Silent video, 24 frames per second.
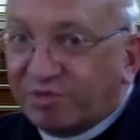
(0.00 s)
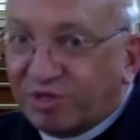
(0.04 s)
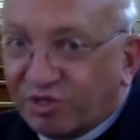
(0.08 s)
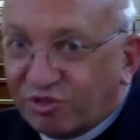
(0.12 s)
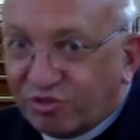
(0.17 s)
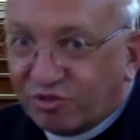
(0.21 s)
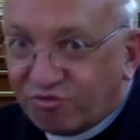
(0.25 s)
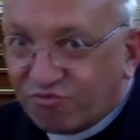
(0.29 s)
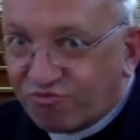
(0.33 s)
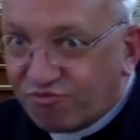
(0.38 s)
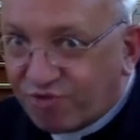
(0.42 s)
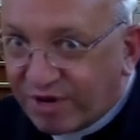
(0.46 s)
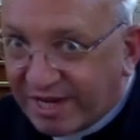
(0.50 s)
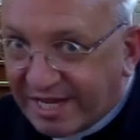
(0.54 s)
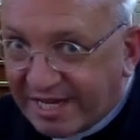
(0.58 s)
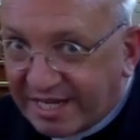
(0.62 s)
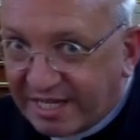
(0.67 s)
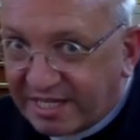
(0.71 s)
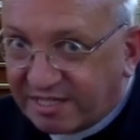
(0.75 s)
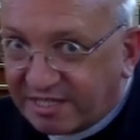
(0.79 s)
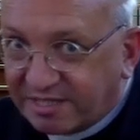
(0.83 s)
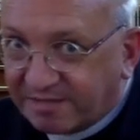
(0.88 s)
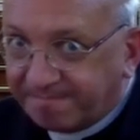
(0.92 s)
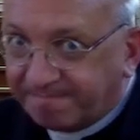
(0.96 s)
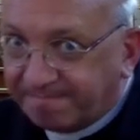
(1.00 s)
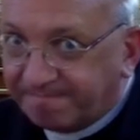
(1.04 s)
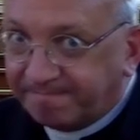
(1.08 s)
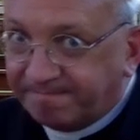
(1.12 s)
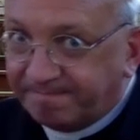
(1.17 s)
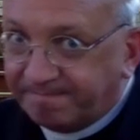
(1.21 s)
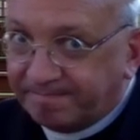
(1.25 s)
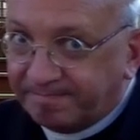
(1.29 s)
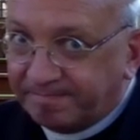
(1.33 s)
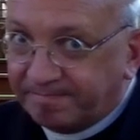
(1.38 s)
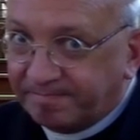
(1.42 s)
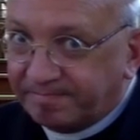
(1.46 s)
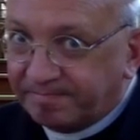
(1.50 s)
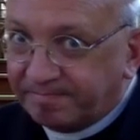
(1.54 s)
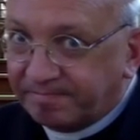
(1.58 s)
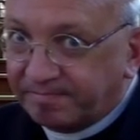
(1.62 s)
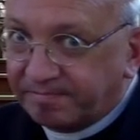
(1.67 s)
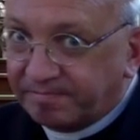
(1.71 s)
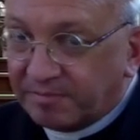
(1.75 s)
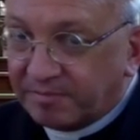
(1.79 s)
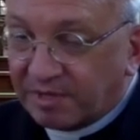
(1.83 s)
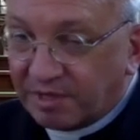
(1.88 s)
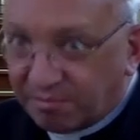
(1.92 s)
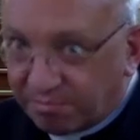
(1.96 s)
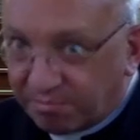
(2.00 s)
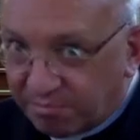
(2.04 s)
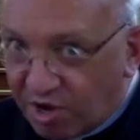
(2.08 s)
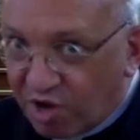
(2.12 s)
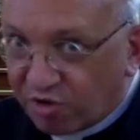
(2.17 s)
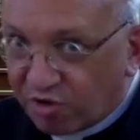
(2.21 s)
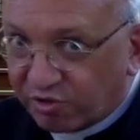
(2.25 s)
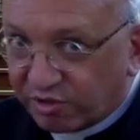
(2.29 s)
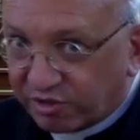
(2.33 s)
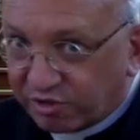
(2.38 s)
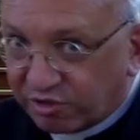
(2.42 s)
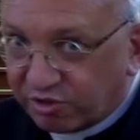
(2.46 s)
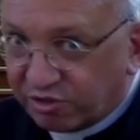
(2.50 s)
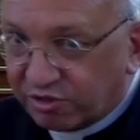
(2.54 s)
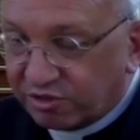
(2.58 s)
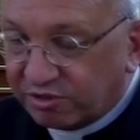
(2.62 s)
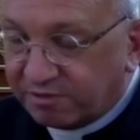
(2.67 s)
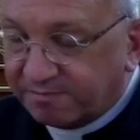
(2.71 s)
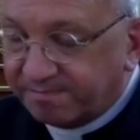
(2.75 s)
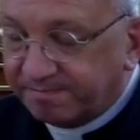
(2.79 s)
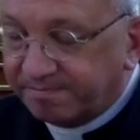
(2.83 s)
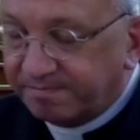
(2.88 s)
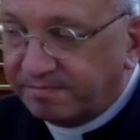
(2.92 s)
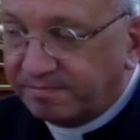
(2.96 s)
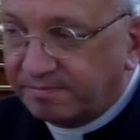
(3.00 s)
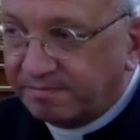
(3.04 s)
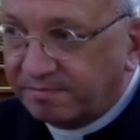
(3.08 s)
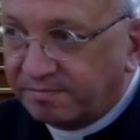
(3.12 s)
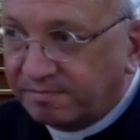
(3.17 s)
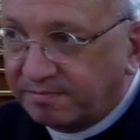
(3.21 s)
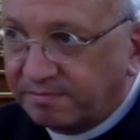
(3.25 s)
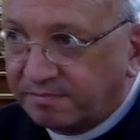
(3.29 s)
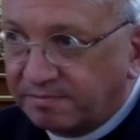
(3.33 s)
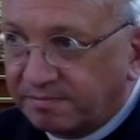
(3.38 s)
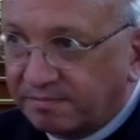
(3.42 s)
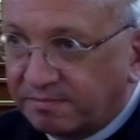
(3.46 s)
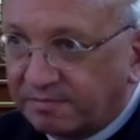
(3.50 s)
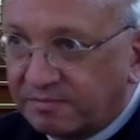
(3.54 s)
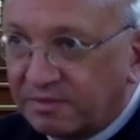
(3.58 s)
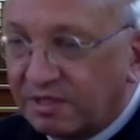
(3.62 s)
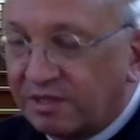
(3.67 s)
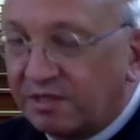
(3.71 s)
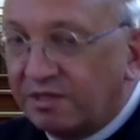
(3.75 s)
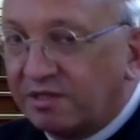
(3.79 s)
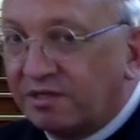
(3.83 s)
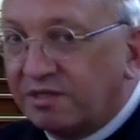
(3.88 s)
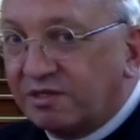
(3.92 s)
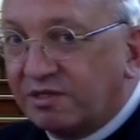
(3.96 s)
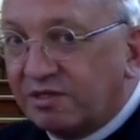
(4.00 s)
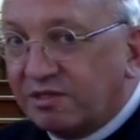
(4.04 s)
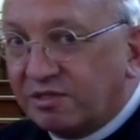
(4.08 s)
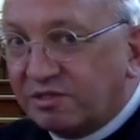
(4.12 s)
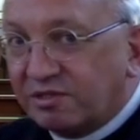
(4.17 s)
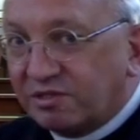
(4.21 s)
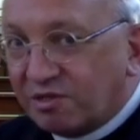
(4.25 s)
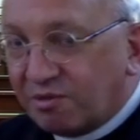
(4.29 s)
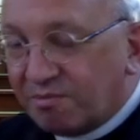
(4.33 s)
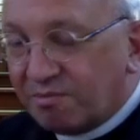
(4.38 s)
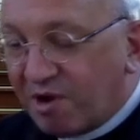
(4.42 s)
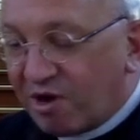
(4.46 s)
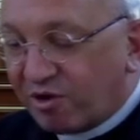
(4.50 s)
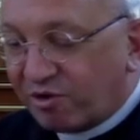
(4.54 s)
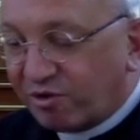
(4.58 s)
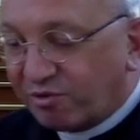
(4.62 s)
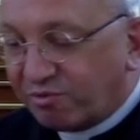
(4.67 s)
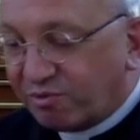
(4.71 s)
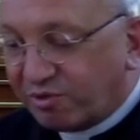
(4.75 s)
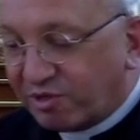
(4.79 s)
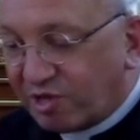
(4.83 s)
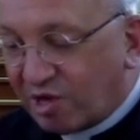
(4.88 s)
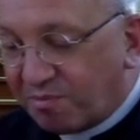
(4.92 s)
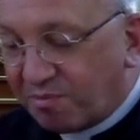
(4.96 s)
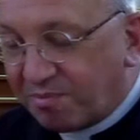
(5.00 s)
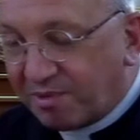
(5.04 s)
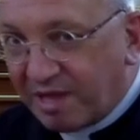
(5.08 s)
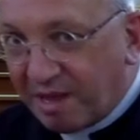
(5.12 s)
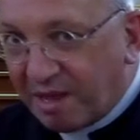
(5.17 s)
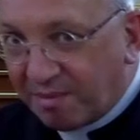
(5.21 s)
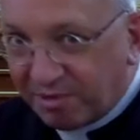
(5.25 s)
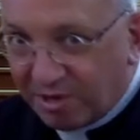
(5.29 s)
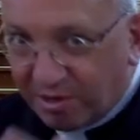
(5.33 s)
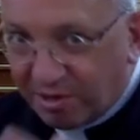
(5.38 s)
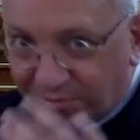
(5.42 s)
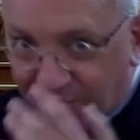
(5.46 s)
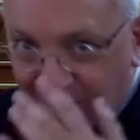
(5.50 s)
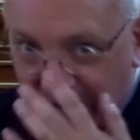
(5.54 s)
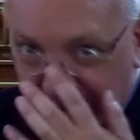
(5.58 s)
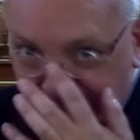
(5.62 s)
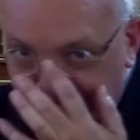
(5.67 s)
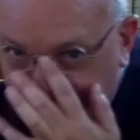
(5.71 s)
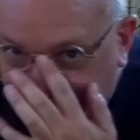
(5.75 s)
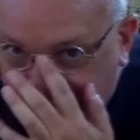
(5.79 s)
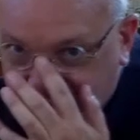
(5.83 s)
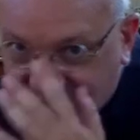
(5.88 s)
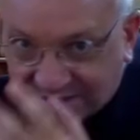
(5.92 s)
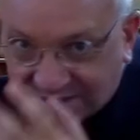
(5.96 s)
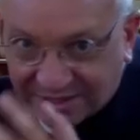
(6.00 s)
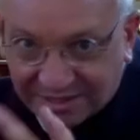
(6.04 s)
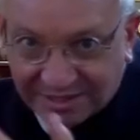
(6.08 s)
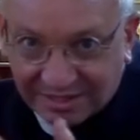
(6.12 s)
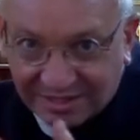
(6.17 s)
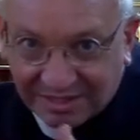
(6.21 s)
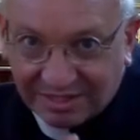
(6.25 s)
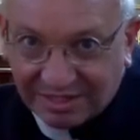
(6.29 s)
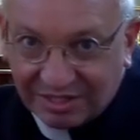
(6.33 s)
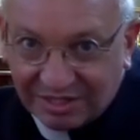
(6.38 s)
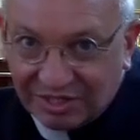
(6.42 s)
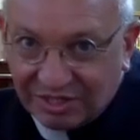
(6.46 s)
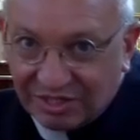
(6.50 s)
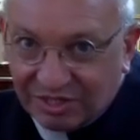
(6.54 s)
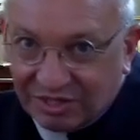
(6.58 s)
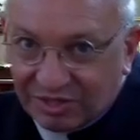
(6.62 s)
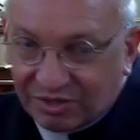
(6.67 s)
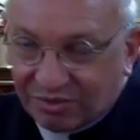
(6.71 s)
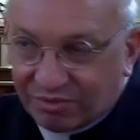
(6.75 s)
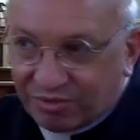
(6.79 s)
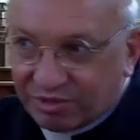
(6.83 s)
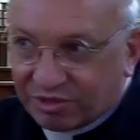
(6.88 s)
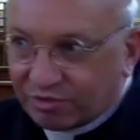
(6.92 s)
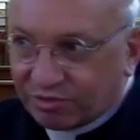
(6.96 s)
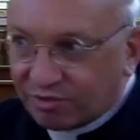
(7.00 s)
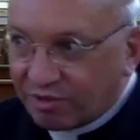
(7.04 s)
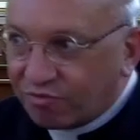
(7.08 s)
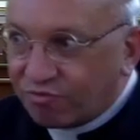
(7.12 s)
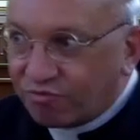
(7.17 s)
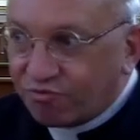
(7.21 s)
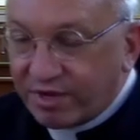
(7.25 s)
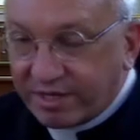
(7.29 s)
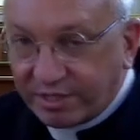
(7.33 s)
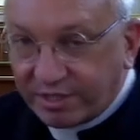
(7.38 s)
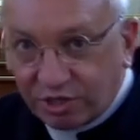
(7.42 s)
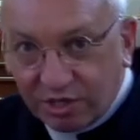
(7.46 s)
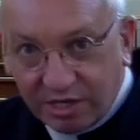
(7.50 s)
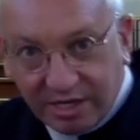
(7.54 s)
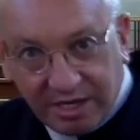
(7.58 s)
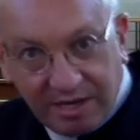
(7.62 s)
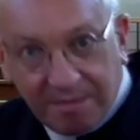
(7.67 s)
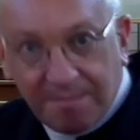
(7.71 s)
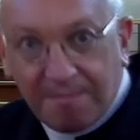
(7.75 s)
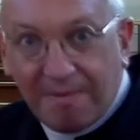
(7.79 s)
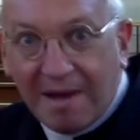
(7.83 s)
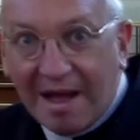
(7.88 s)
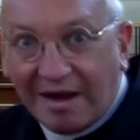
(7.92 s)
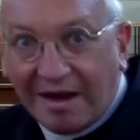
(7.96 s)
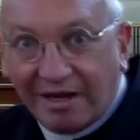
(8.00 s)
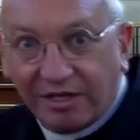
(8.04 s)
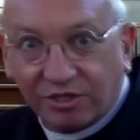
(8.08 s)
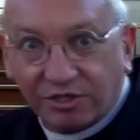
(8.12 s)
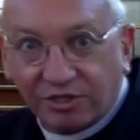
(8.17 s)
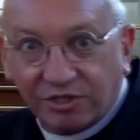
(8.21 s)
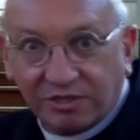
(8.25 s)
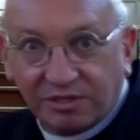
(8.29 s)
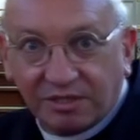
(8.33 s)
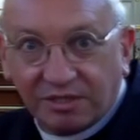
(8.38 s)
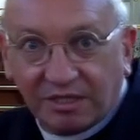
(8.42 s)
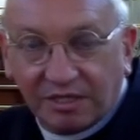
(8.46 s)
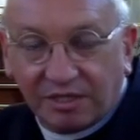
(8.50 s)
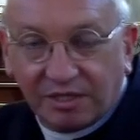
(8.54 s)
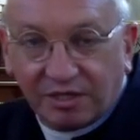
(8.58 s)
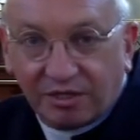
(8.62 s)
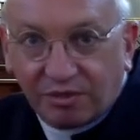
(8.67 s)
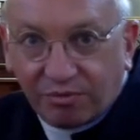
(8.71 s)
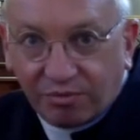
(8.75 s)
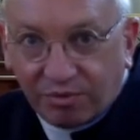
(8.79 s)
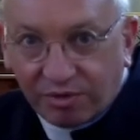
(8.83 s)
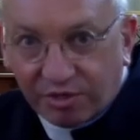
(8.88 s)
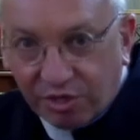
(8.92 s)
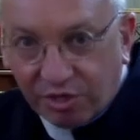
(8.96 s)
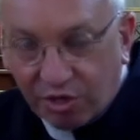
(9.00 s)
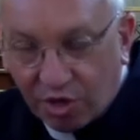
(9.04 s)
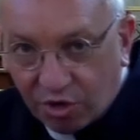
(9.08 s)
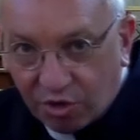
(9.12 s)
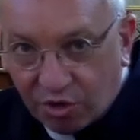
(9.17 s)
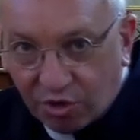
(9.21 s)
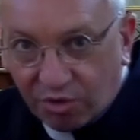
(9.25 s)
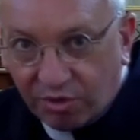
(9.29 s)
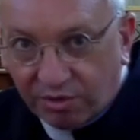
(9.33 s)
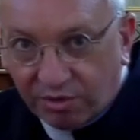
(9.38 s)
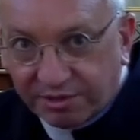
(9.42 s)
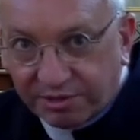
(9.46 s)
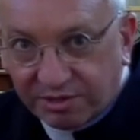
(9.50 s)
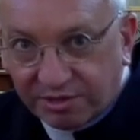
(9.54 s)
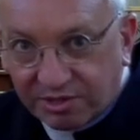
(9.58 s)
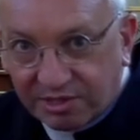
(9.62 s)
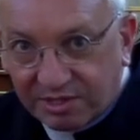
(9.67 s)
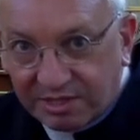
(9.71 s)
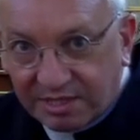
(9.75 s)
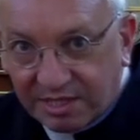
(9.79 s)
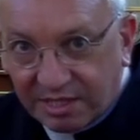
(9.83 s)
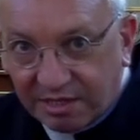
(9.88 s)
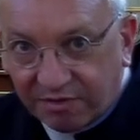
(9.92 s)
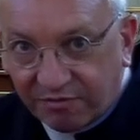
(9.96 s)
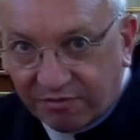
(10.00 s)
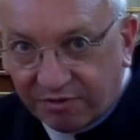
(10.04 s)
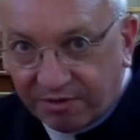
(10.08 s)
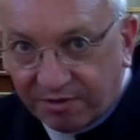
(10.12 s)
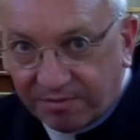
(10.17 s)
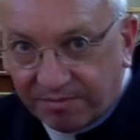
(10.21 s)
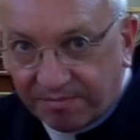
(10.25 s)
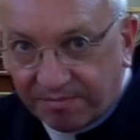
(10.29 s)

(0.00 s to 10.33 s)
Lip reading: couldn't read. Margaret could. So Margaret would open up her prayer books, which were richly embellished with gold and silver,